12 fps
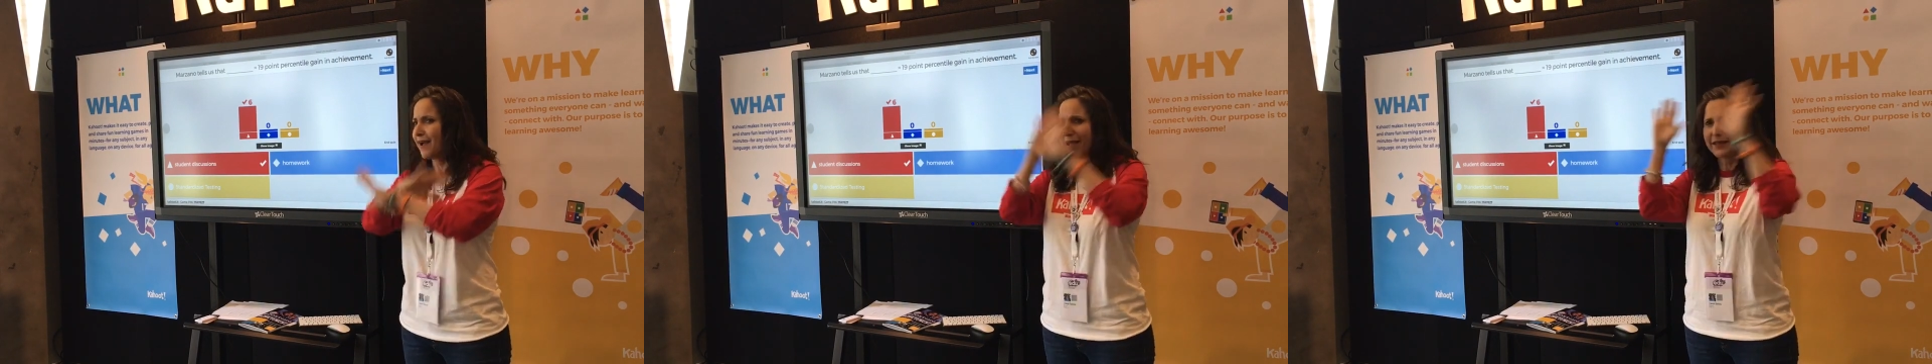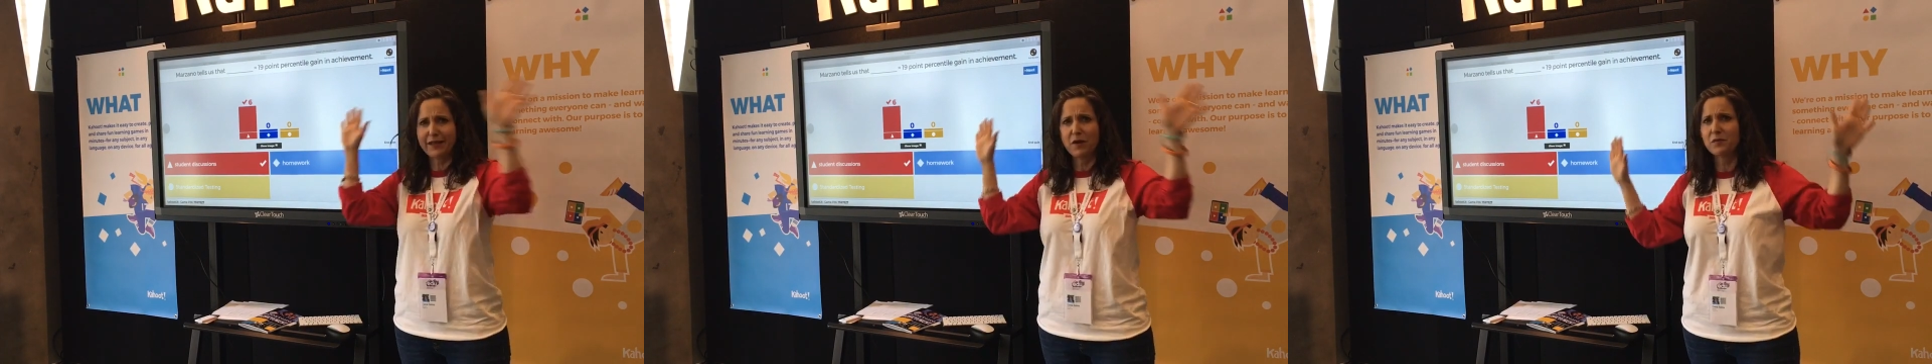
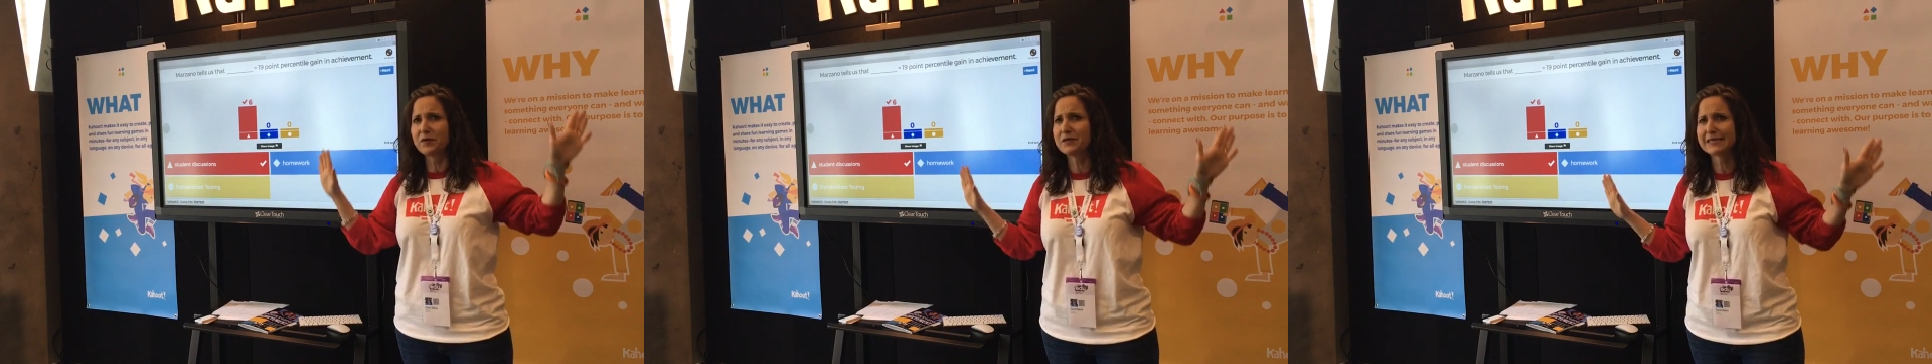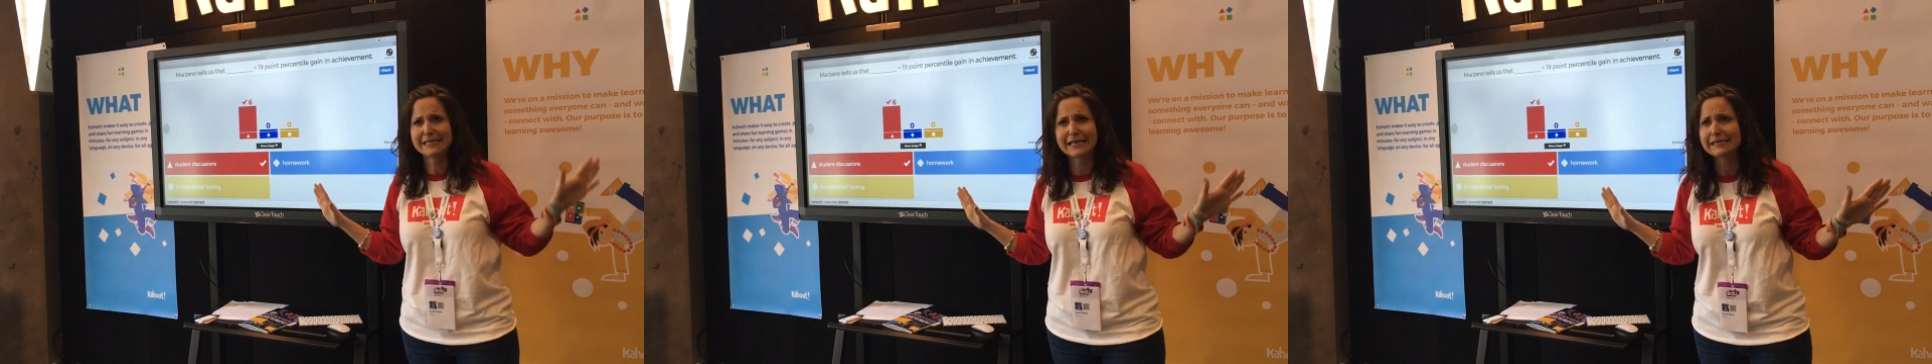Like only
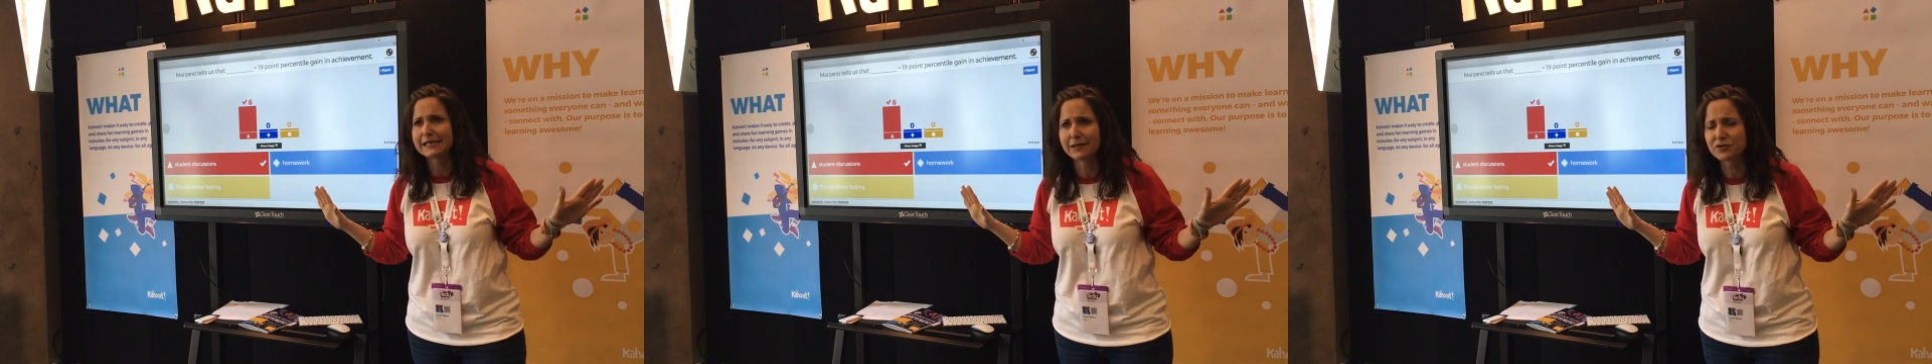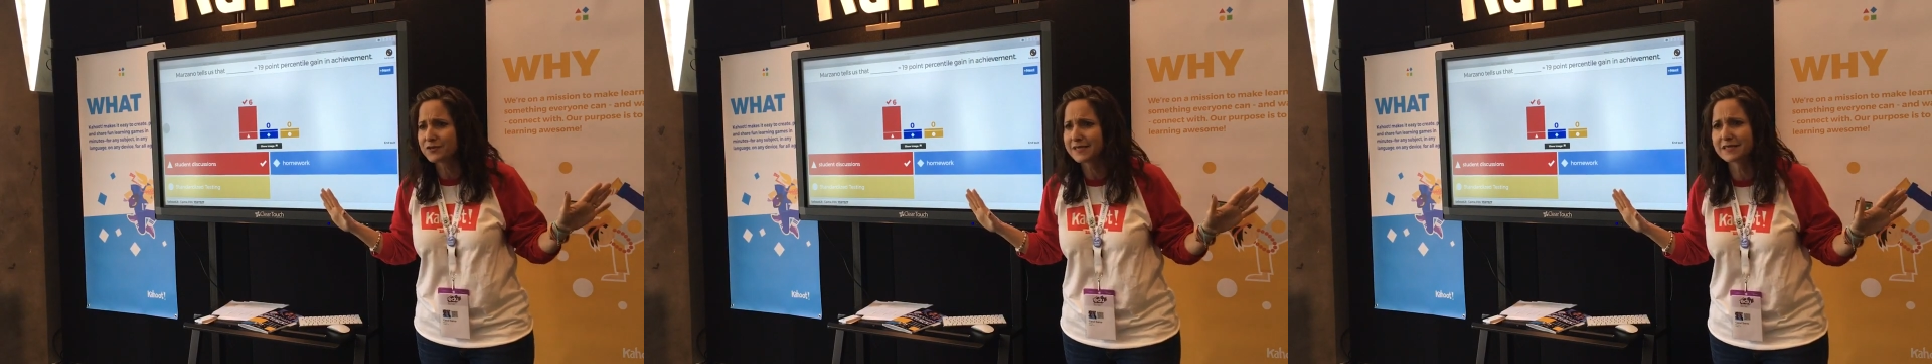6
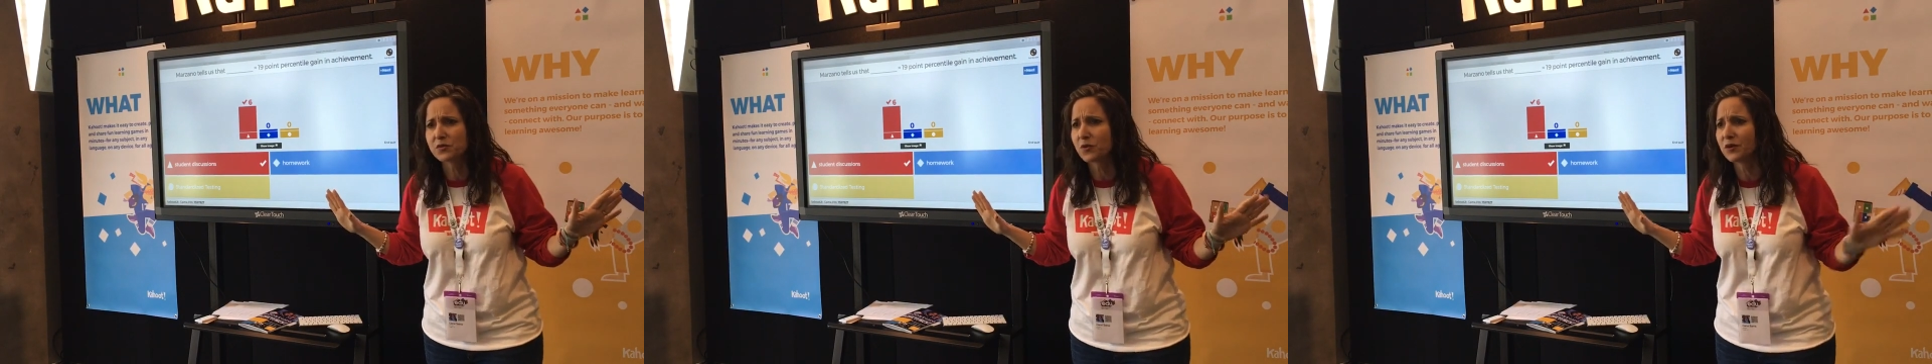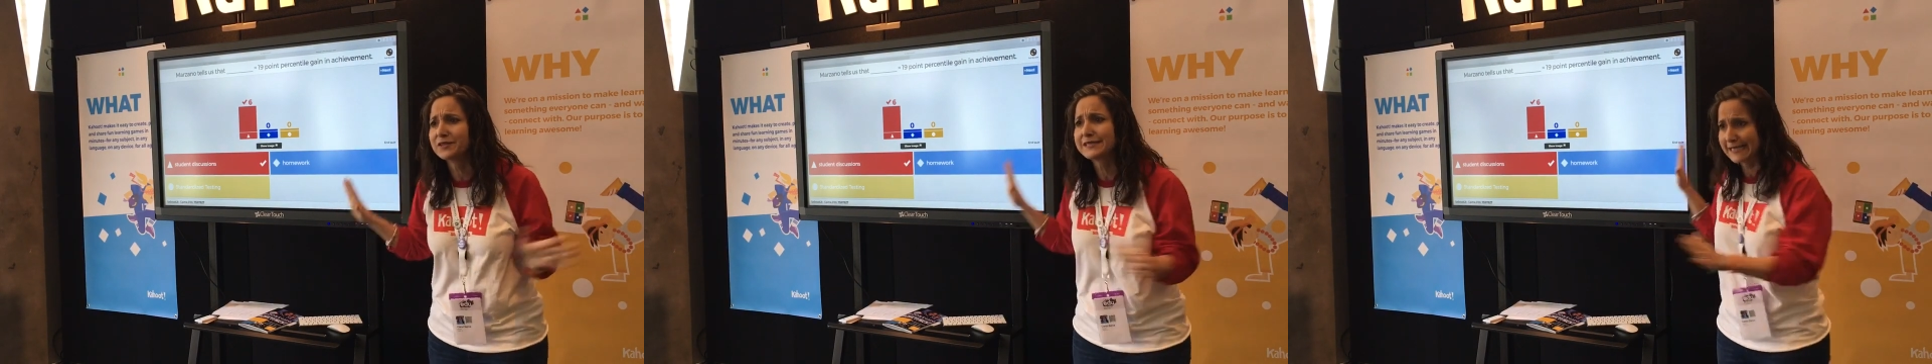countries in the
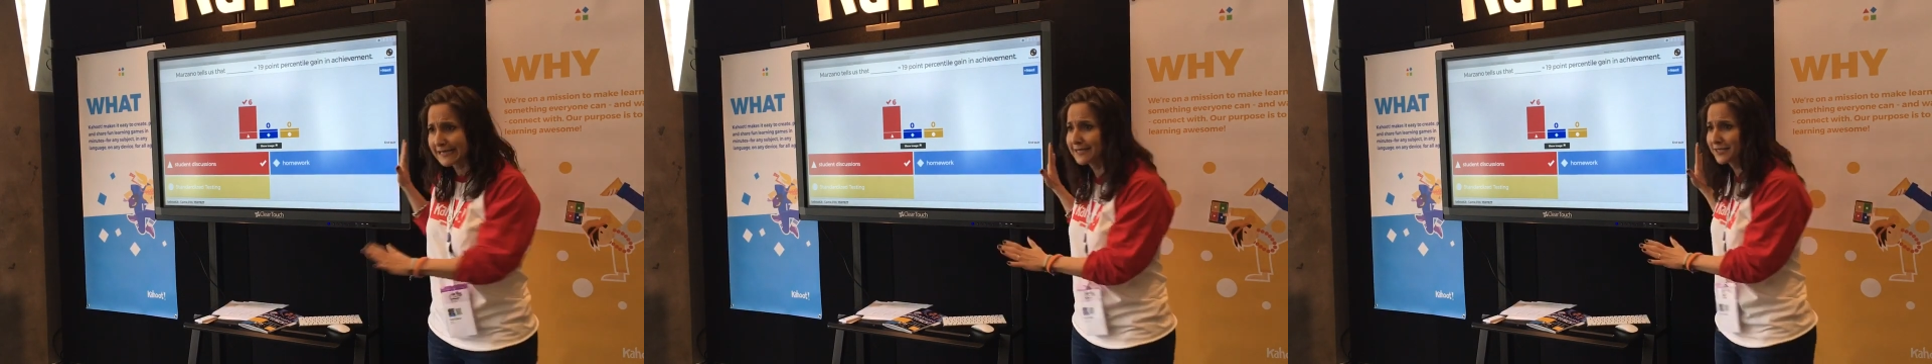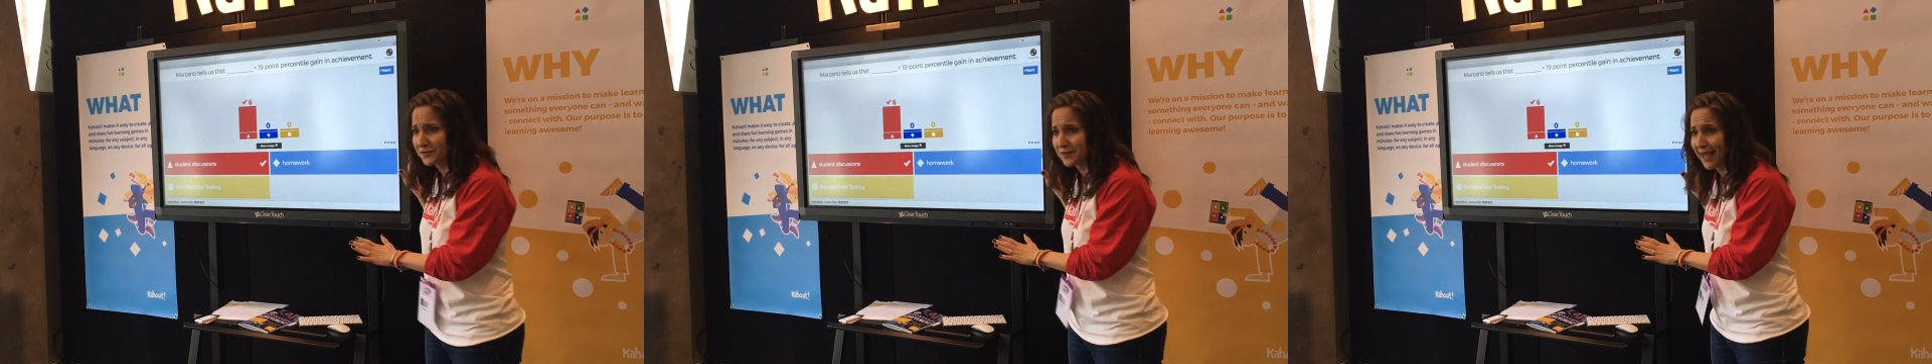world didn't do